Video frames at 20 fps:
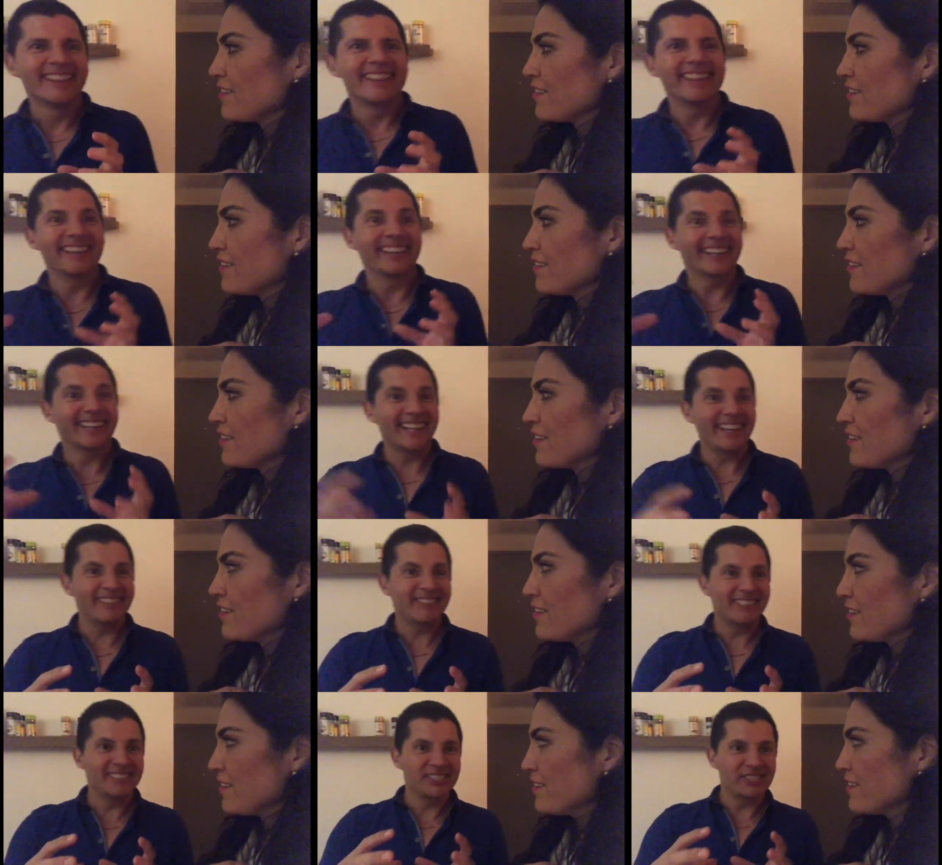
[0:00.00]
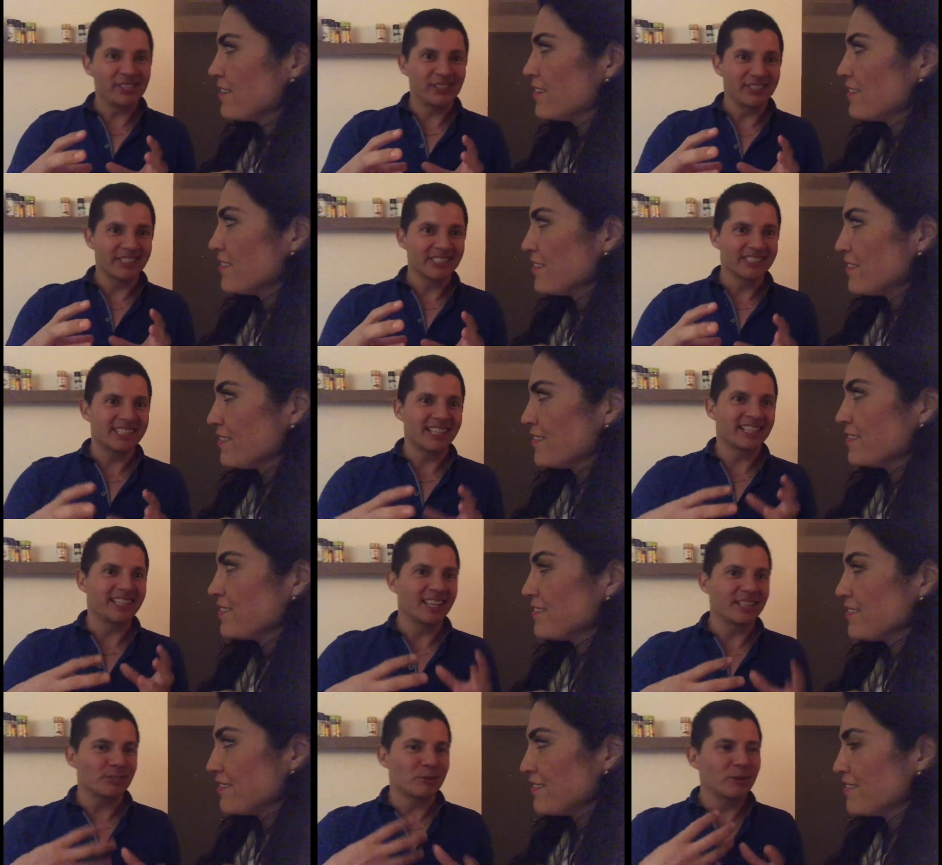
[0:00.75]
Speaker 1: the agave chunks, and
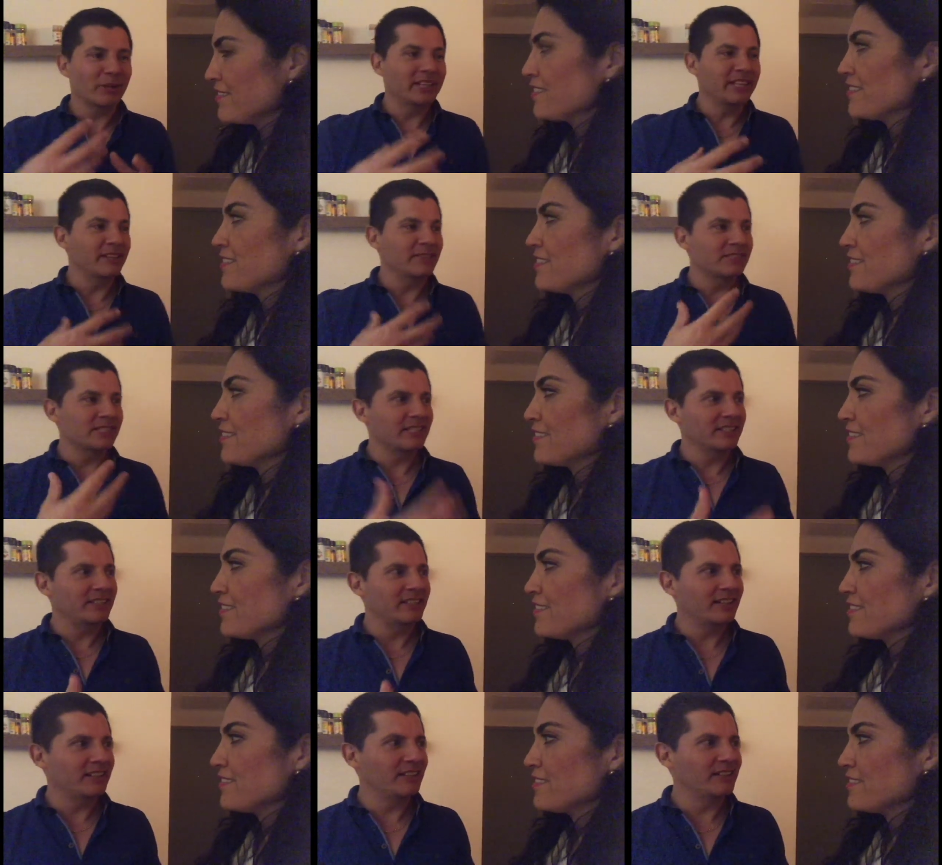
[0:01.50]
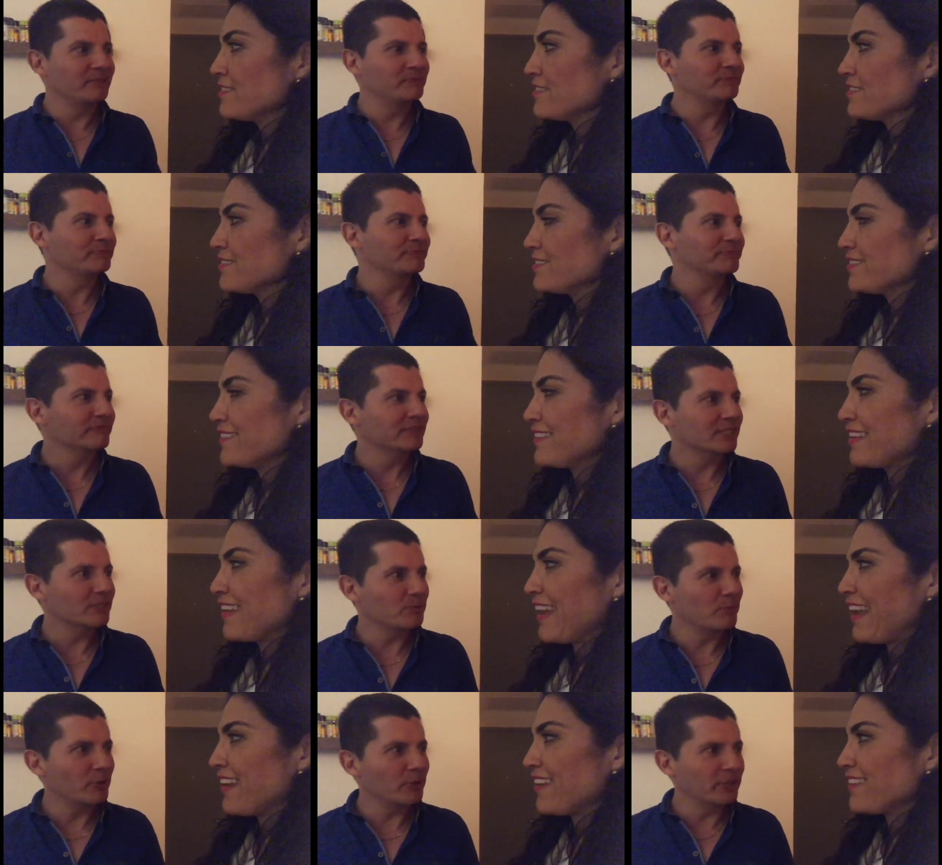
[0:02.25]
that's what gives the um,
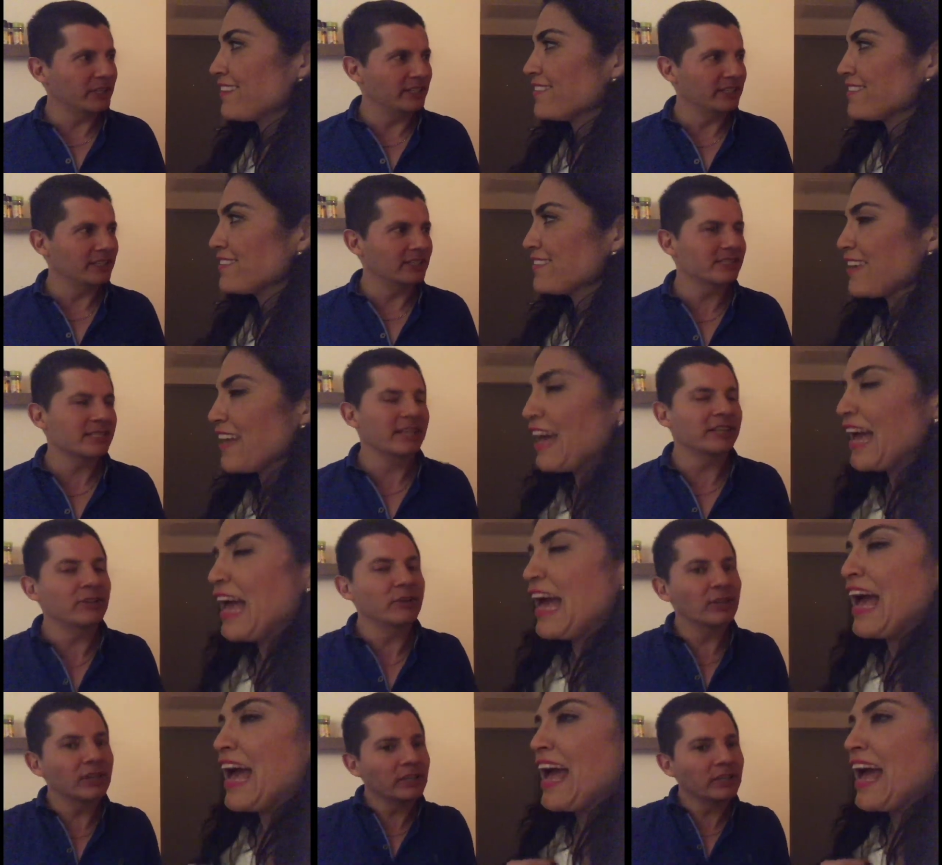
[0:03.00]
smokiness. And you